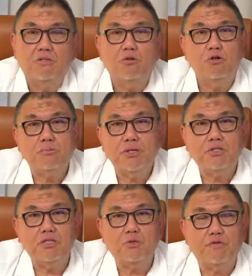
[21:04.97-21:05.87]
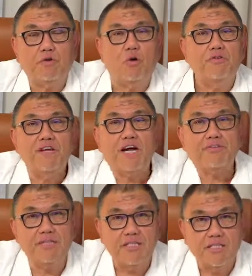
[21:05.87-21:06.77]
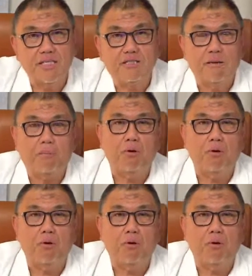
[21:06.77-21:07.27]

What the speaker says: Those patients with coronary artery disease,